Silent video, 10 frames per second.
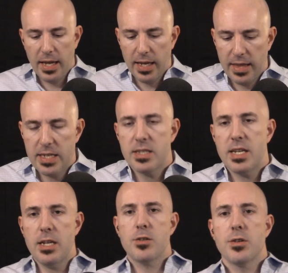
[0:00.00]
these
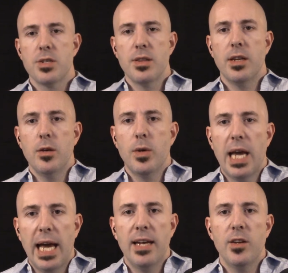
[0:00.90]
teachers in the
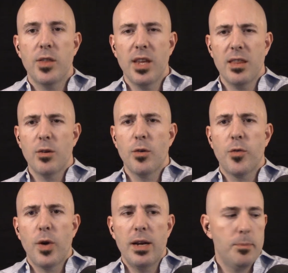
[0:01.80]
UK, do you think they're
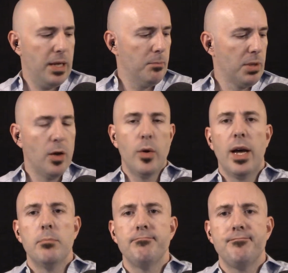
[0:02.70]
afraid of being blown up?